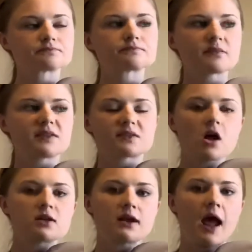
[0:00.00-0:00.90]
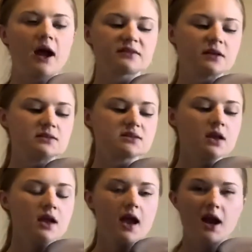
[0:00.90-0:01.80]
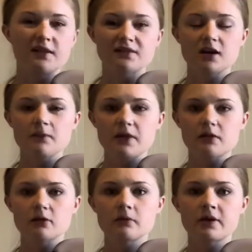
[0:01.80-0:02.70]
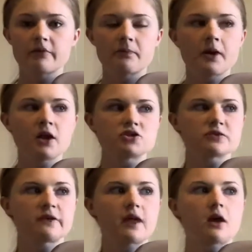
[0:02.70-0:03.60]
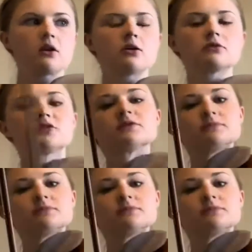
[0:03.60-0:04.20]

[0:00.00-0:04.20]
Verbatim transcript: This is called an accent, and it's gonna be a little bit of a punch for that note.